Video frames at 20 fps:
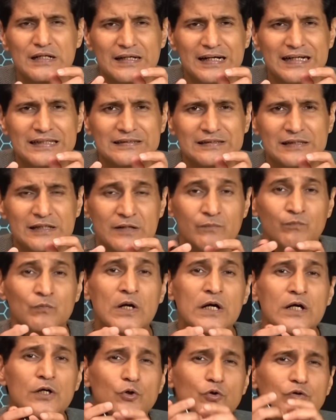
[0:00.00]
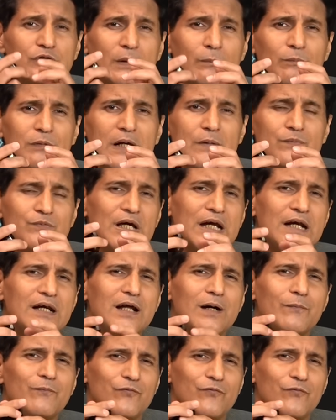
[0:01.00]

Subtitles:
nicely, you sometimes end up